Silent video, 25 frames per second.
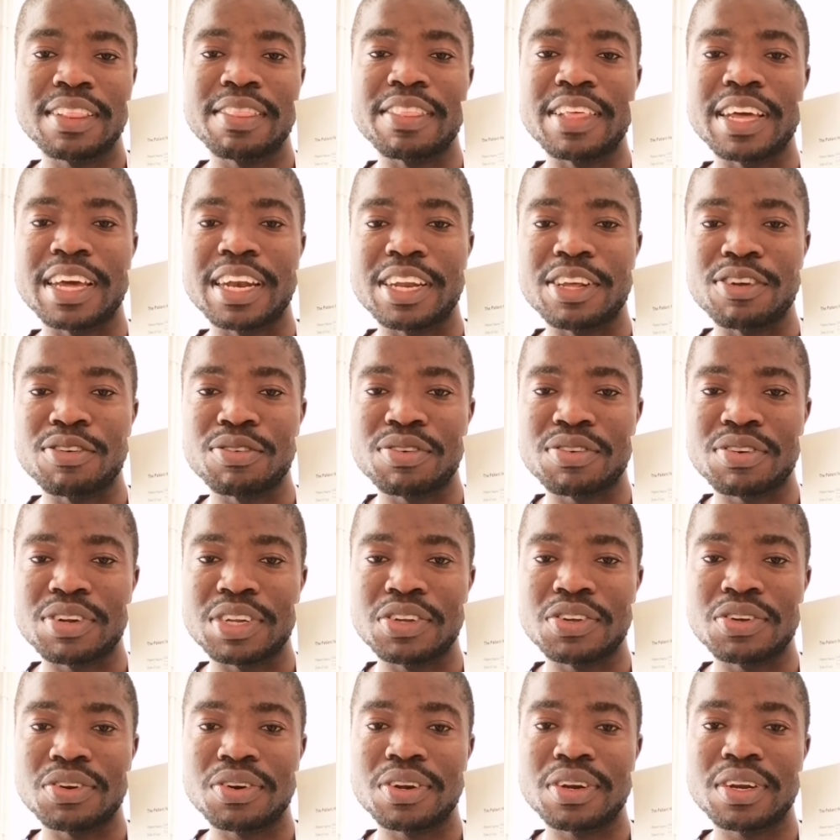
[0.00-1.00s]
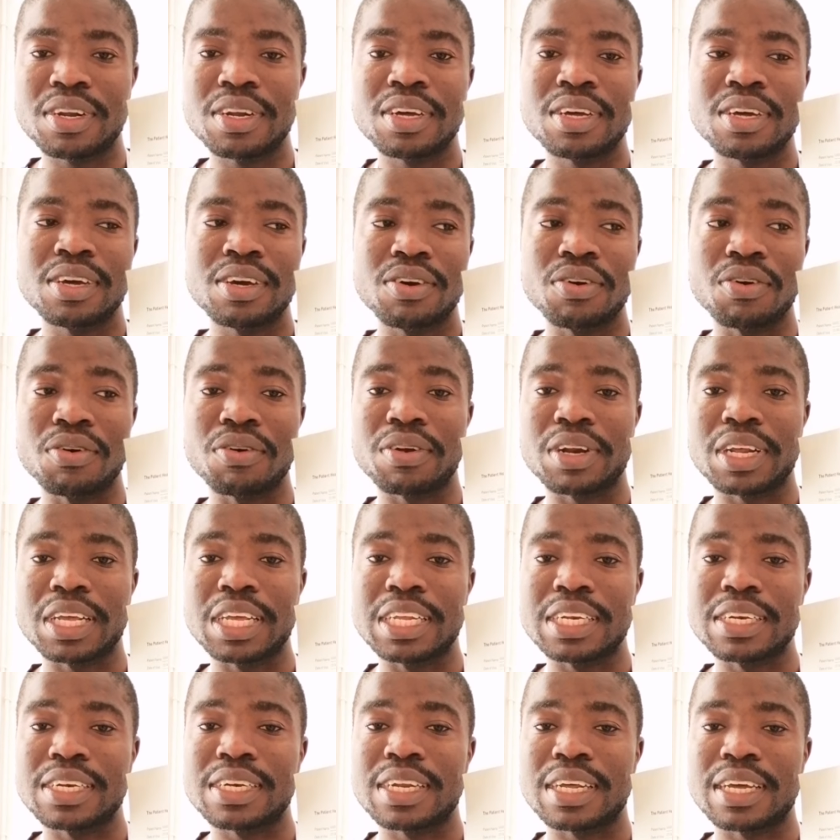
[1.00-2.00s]
Their nutrition or
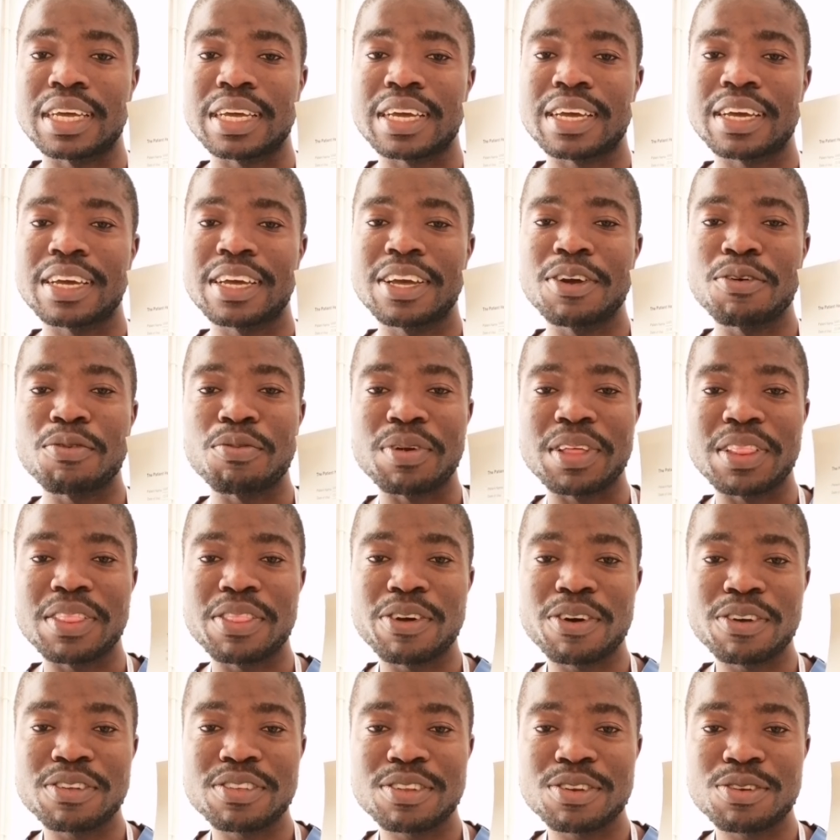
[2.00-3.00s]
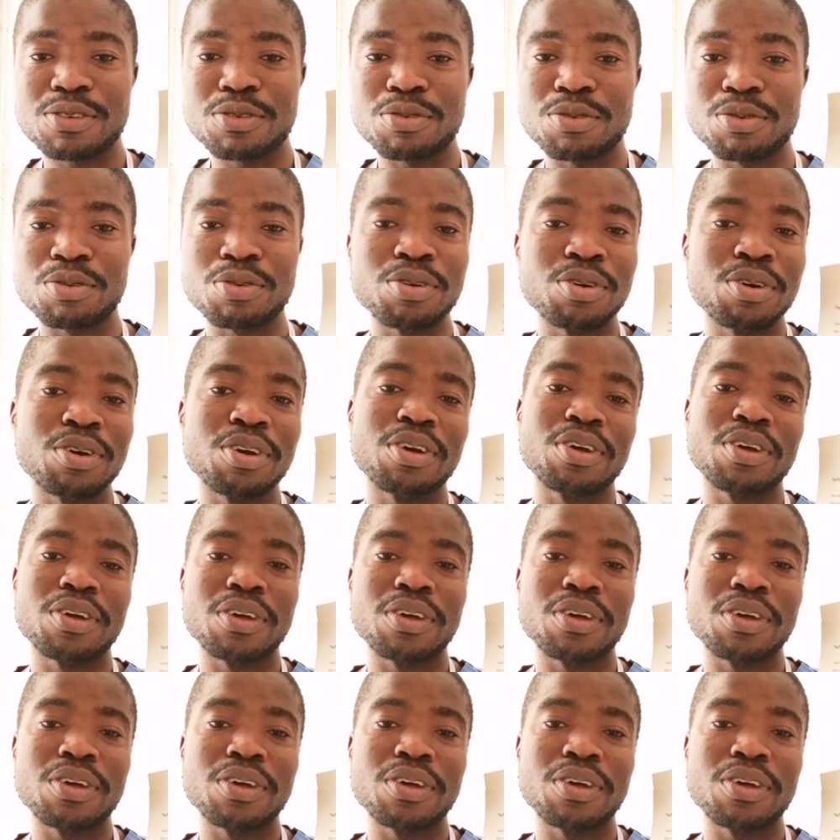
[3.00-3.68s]
intake. With those two,